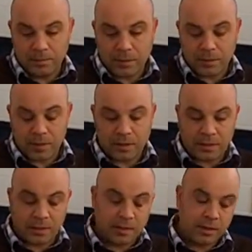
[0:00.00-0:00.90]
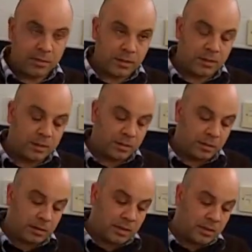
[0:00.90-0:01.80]
So the idea here is that you
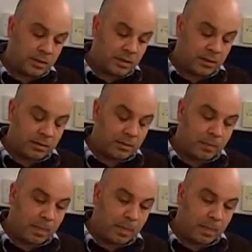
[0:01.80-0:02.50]
could engineer